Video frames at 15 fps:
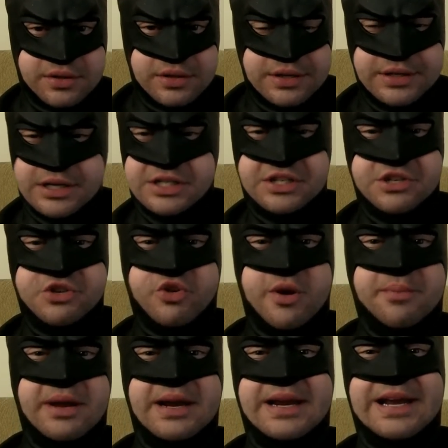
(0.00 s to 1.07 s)
It doesn't
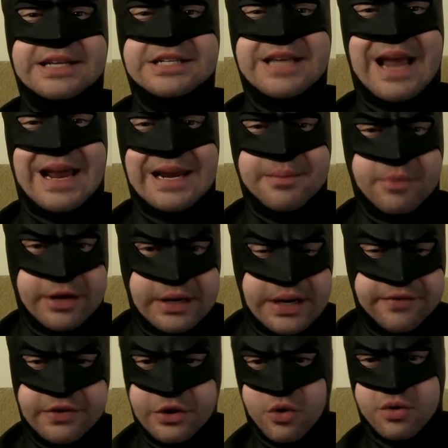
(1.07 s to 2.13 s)
discriminate against anybody.
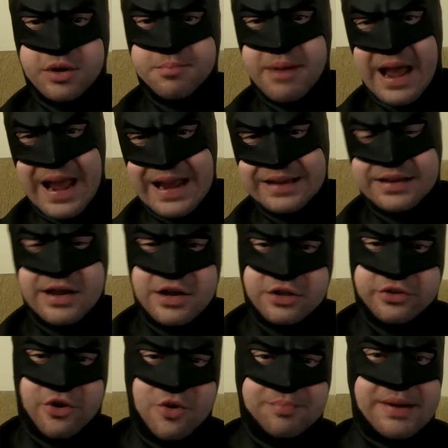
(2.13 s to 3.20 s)
If you don't want to pay it,
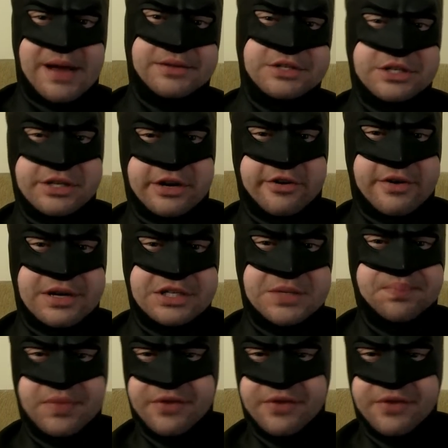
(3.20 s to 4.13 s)
don't buy the cigarettes.